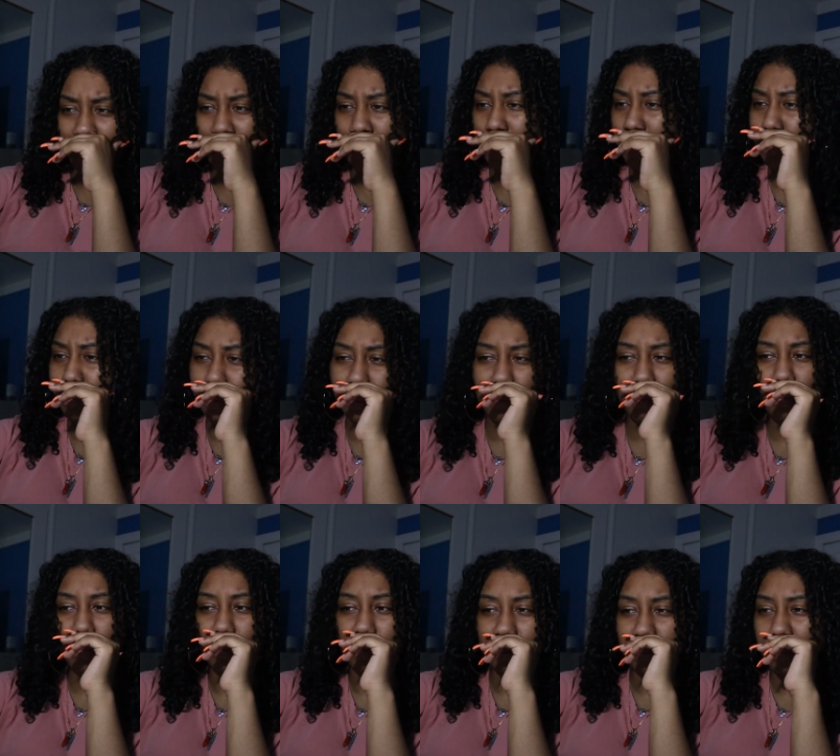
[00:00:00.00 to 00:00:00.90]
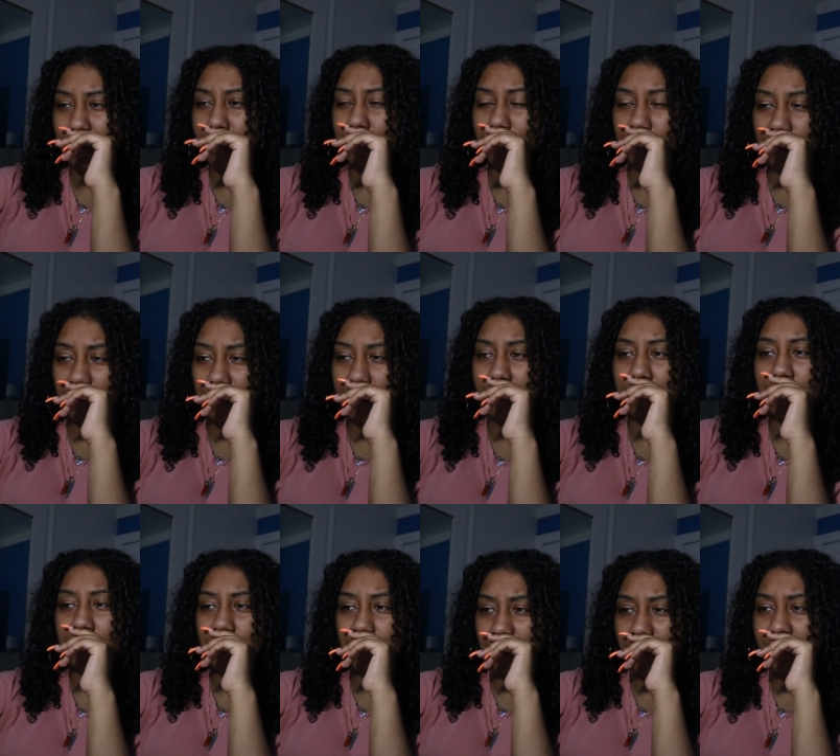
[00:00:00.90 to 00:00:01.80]
mortgage cleared, we've
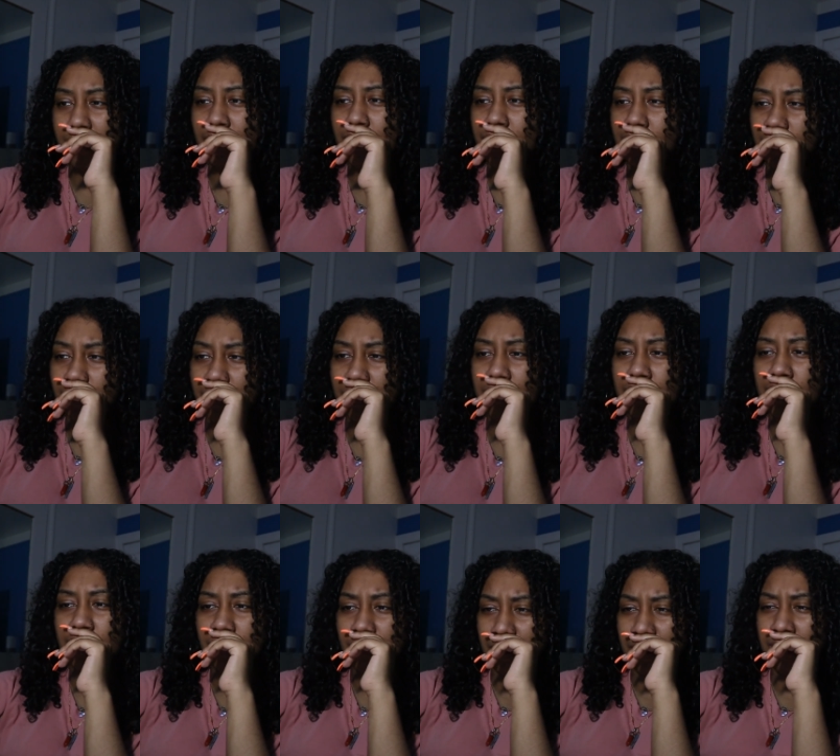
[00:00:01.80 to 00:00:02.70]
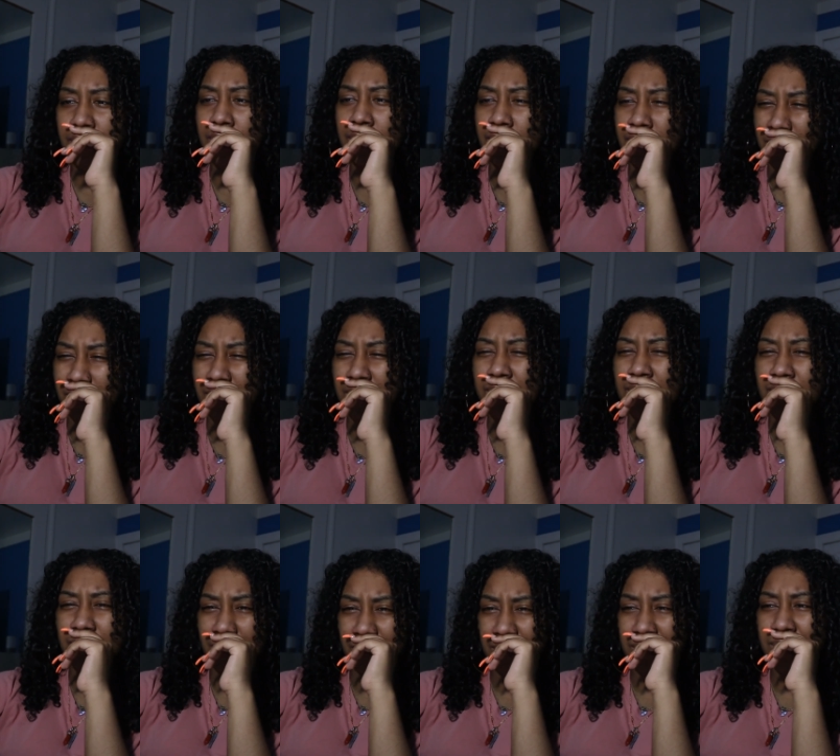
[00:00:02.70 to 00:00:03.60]
overtaken all our peers.
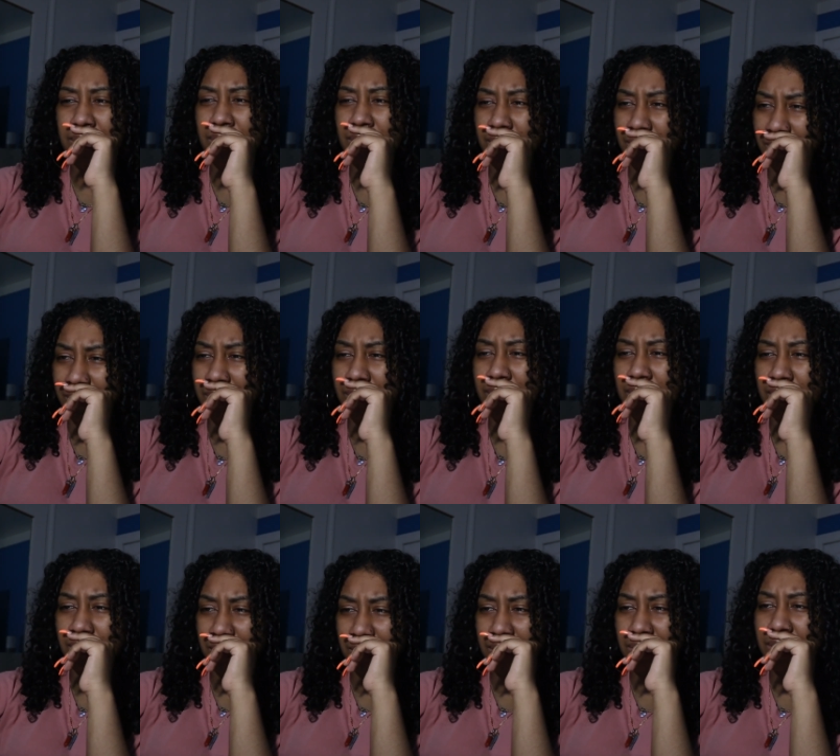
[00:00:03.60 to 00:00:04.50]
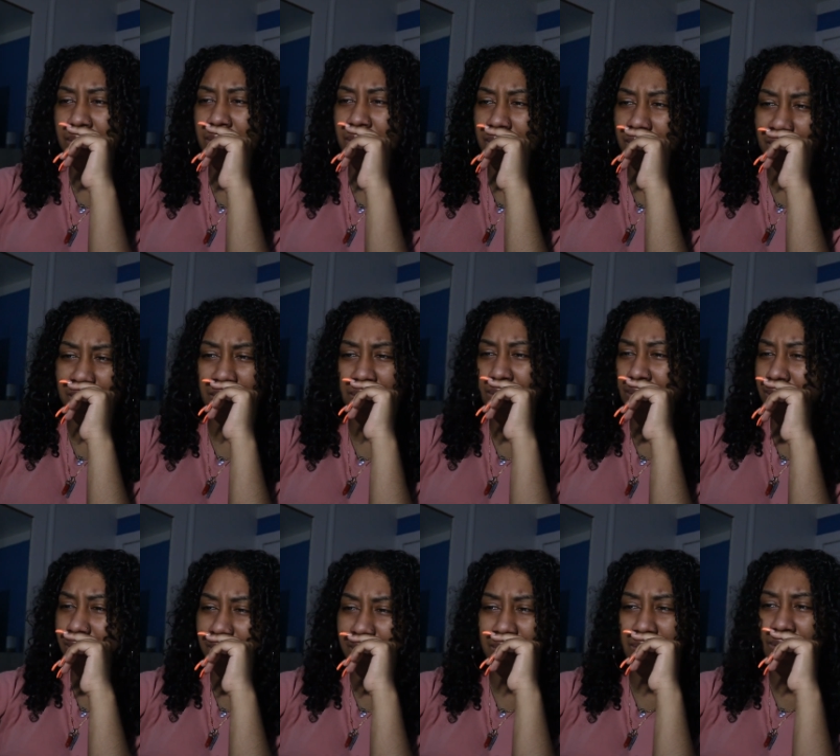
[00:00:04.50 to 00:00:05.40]
After all these years, disrespect is
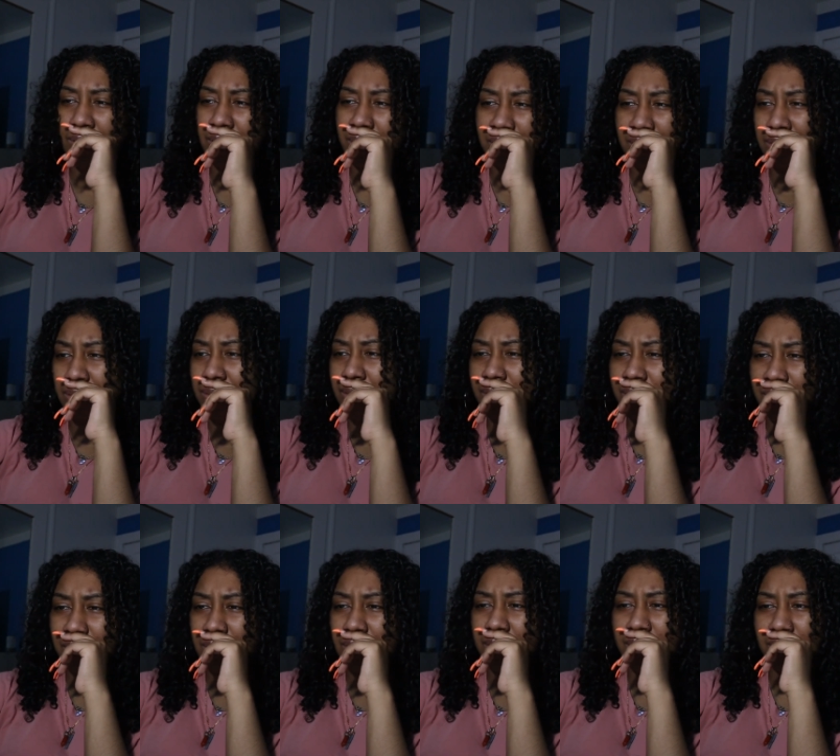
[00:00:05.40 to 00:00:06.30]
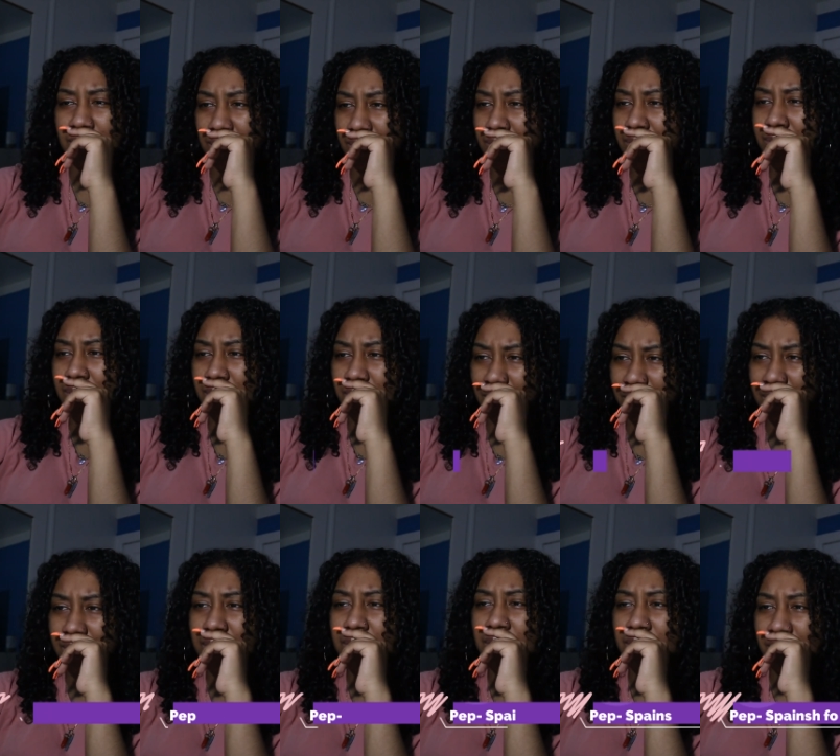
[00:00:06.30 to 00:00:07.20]
all I hear. I'm pep, I
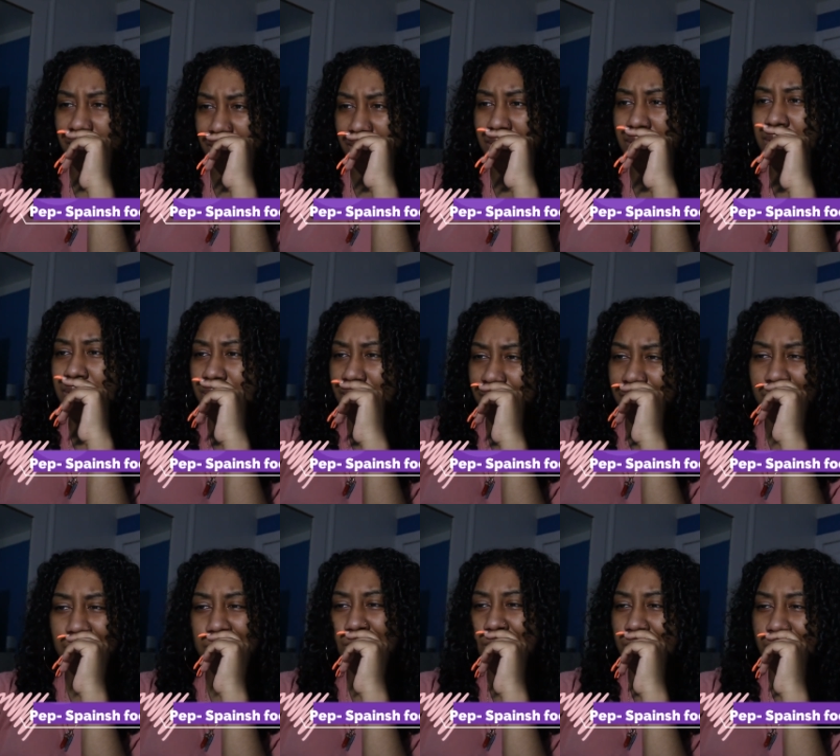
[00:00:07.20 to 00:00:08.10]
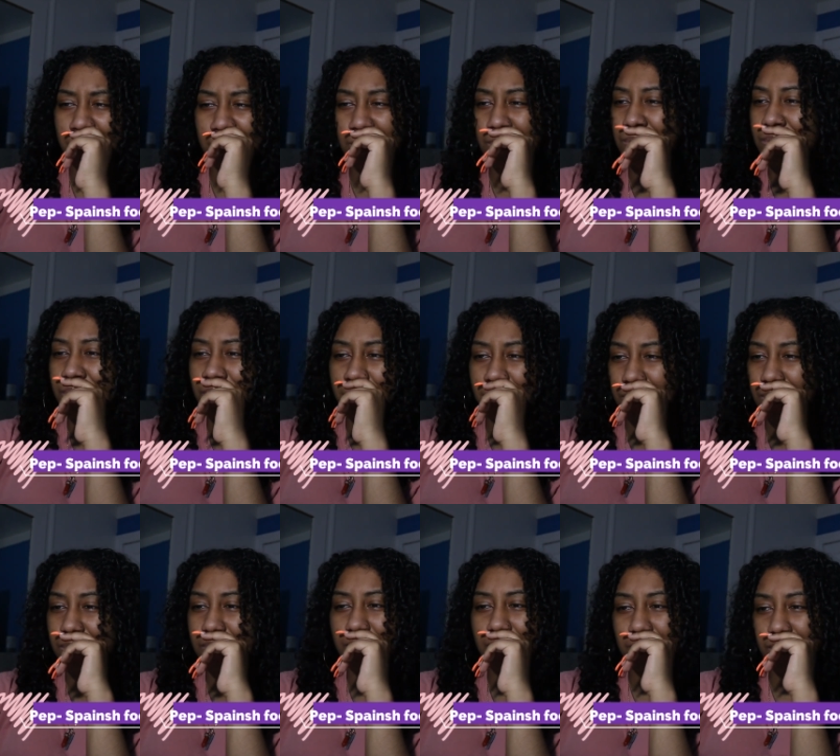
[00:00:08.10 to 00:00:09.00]
ball with flair. Offset, they
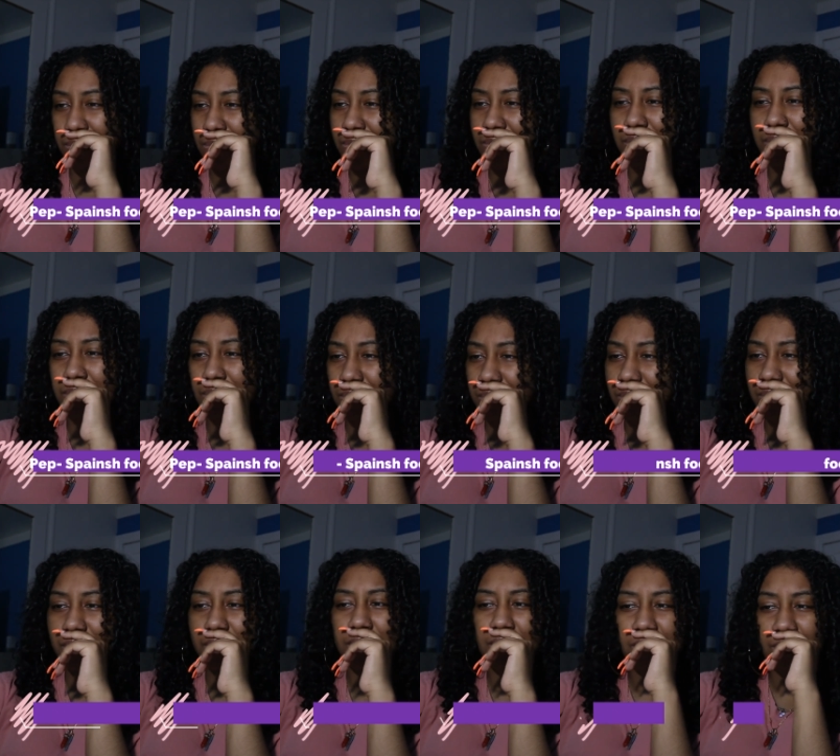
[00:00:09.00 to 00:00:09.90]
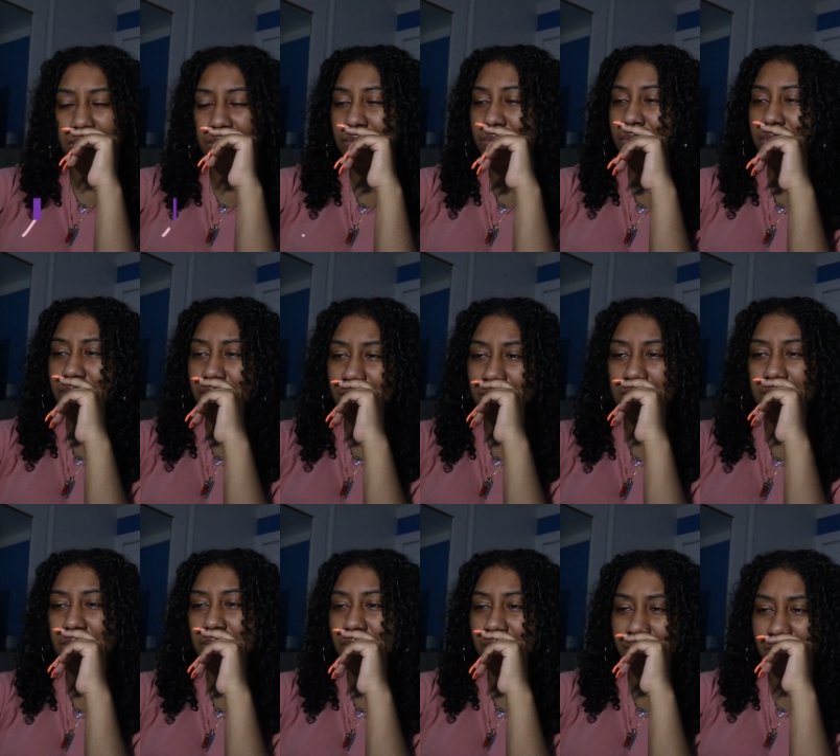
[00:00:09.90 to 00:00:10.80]
storm like, offset, they storm
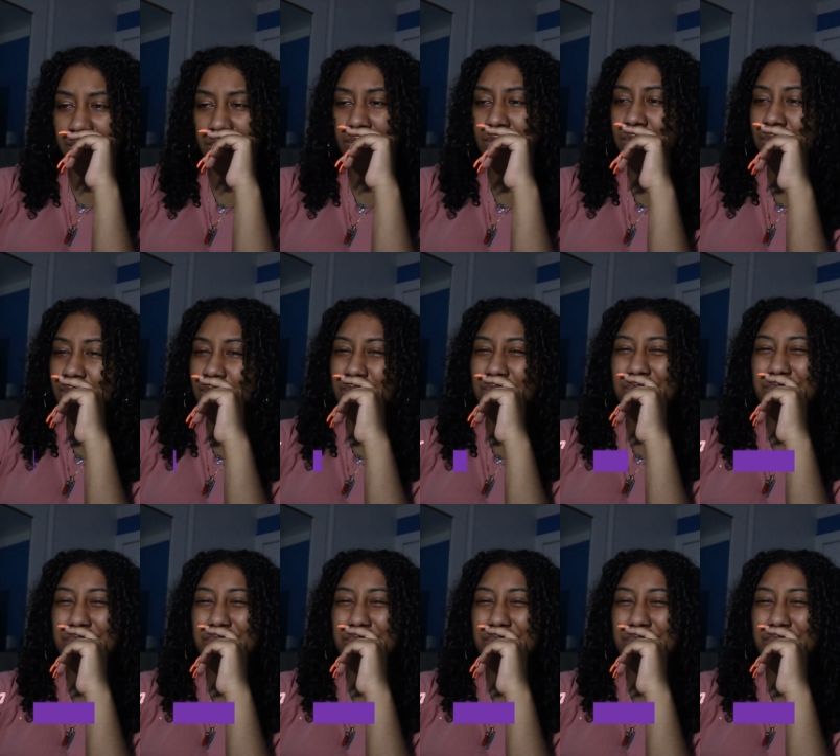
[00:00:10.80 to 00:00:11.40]
like peers.